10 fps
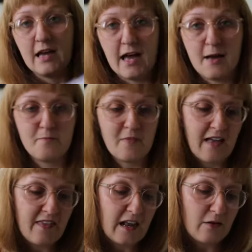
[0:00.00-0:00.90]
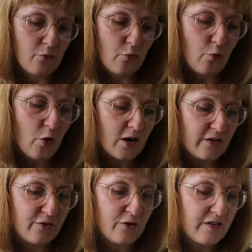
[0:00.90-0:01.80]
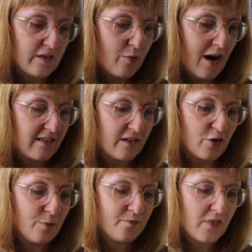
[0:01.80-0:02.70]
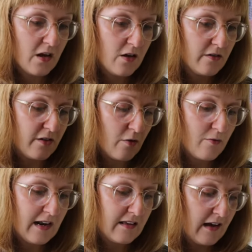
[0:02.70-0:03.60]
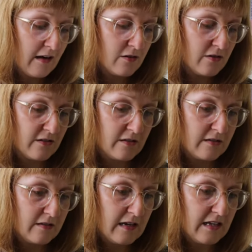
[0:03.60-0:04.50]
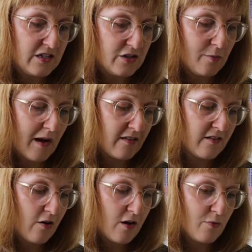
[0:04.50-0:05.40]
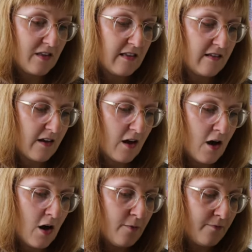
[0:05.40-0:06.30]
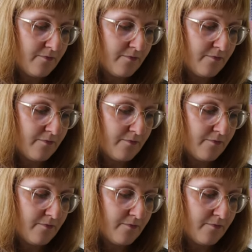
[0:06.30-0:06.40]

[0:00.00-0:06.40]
And then it works through to the practical. So it really teaches you about dyeing with indigo.